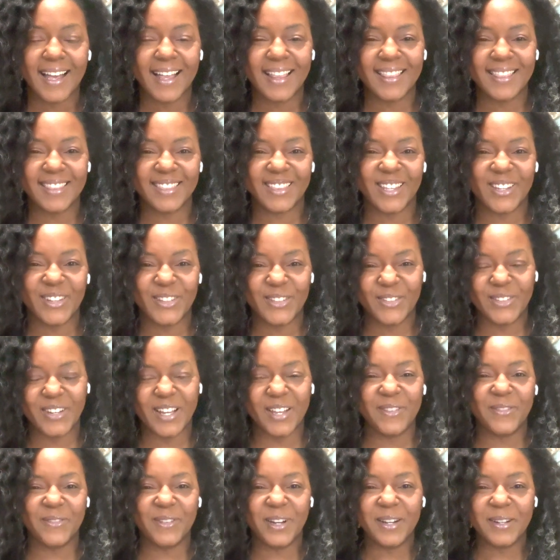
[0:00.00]
Hello,
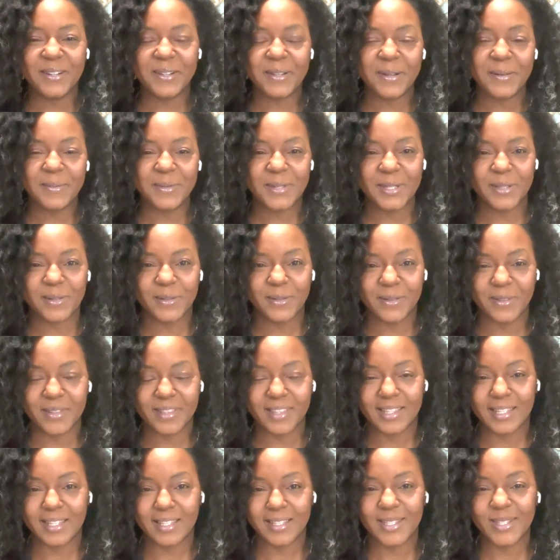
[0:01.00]
and welcome to
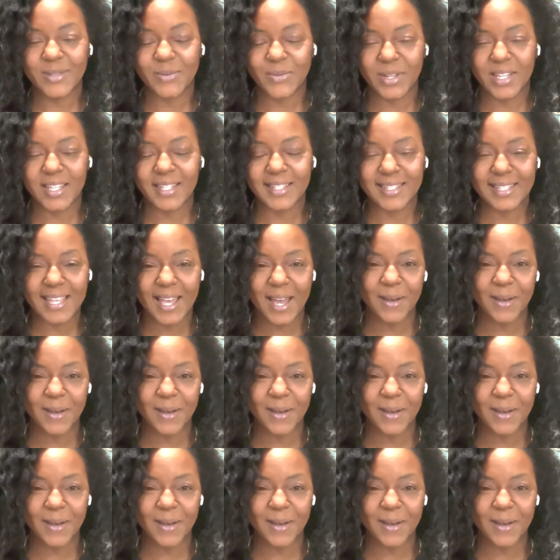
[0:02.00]
this week's